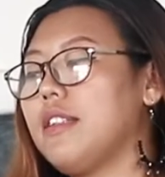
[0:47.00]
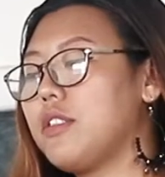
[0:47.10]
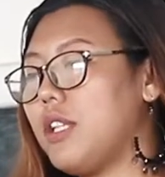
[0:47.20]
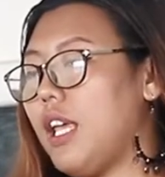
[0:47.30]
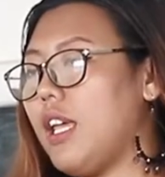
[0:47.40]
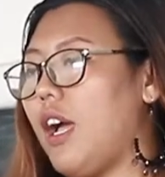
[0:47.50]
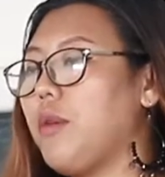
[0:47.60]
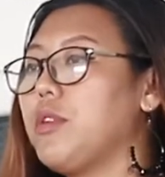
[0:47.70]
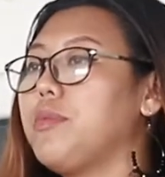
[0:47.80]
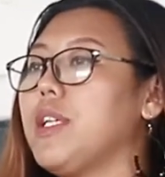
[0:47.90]
today I
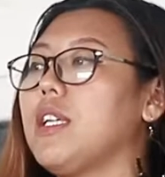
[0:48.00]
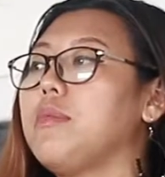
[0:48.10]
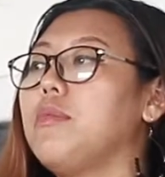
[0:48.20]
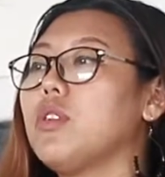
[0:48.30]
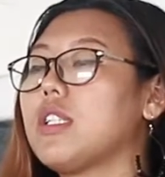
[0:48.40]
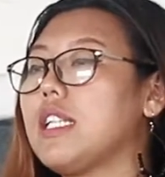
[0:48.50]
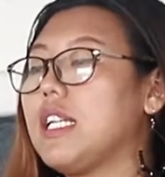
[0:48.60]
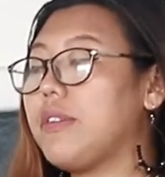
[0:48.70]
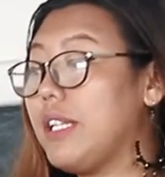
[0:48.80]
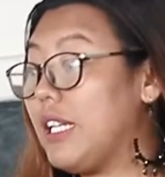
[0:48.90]
will be
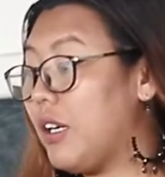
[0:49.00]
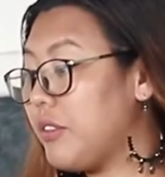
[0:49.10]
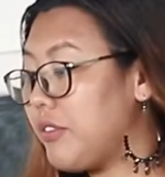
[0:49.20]
mostly reading out